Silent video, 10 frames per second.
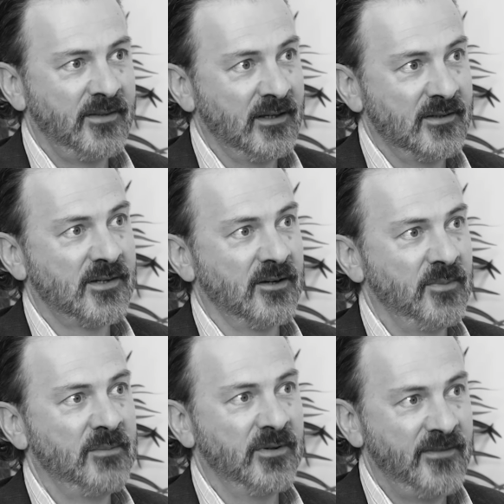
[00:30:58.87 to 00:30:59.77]
I think it's going
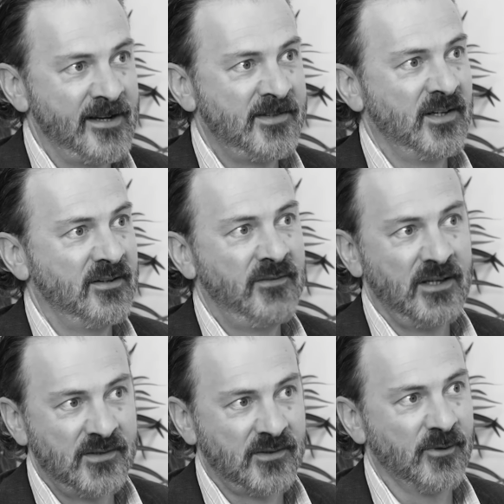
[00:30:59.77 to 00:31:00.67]
to be pervasive.
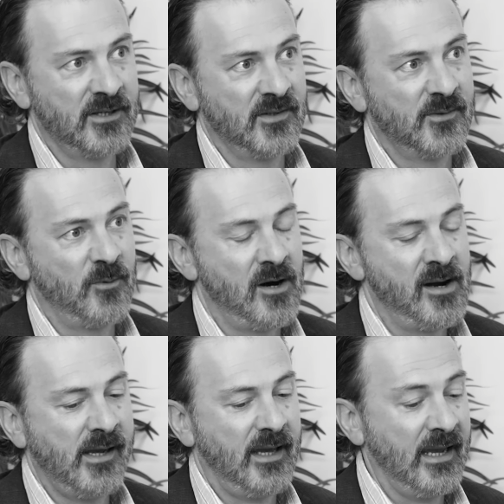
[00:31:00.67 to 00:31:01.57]
Here's the reasons
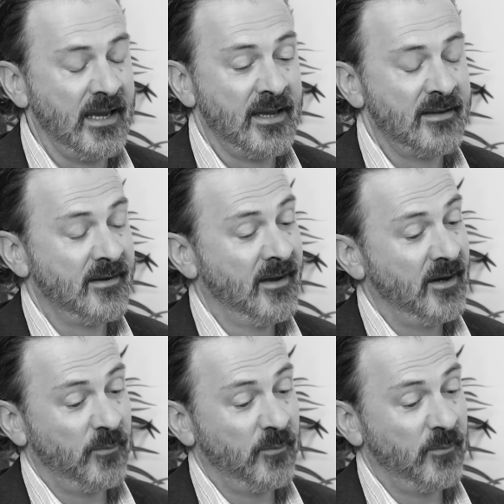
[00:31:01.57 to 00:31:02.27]
why. And